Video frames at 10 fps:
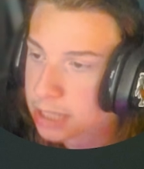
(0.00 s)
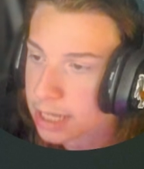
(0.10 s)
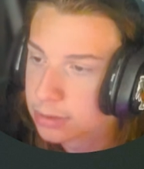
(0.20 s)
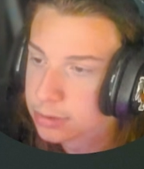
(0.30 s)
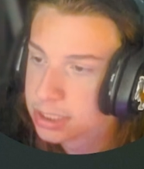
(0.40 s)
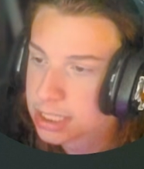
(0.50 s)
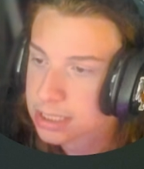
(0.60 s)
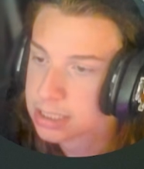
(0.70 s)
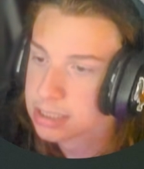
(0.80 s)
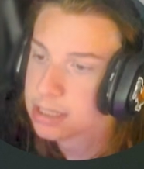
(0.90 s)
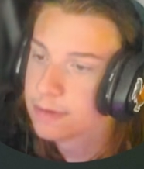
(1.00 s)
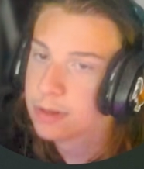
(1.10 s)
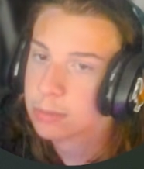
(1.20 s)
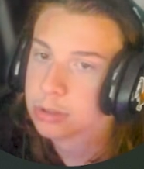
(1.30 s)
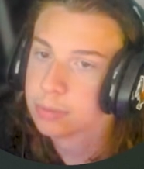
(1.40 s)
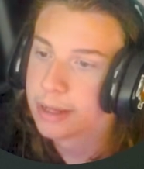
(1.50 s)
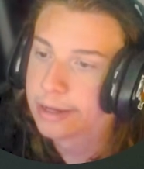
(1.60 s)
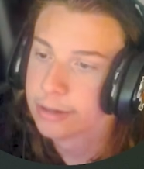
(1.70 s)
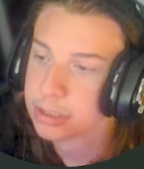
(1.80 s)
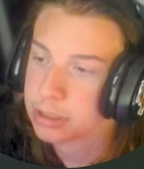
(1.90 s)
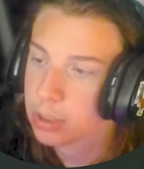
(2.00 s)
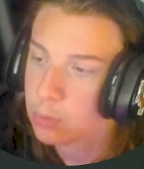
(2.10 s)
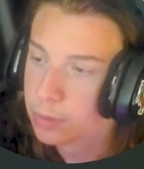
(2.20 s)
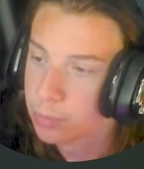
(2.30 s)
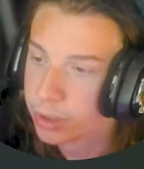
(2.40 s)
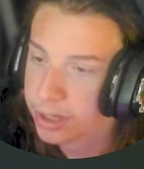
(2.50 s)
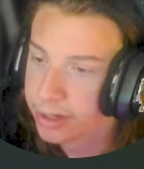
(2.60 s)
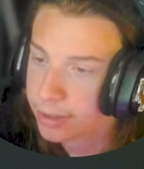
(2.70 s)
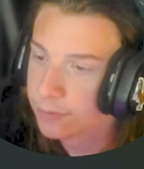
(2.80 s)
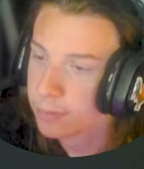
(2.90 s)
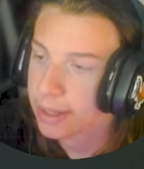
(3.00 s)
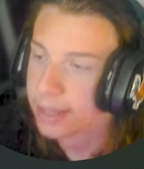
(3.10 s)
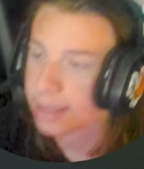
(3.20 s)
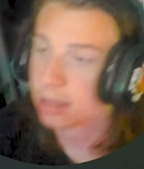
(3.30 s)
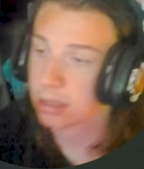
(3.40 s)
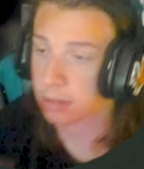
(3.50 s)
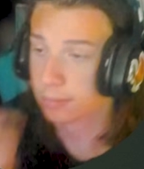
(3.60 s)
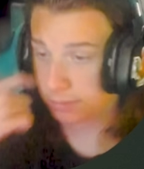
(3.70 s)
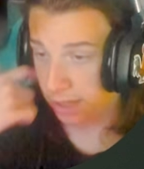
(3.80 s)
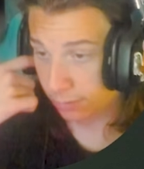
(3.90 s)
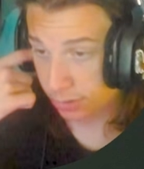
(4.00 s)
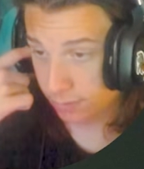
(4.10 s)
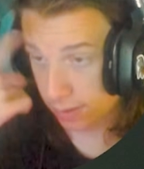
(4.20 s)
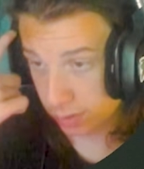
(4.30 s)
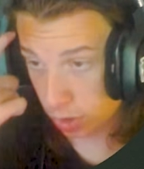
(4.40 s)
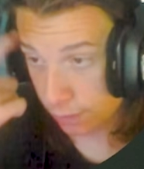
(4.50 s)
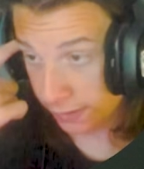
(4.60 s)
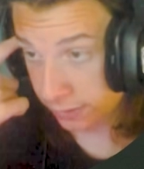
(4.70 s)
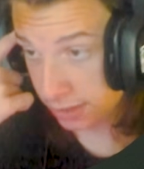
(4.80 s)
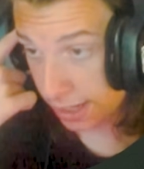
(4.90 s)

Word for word: Tactical stance sensitivity multiplier is still at 1.0. And for my um, aim response curve, I use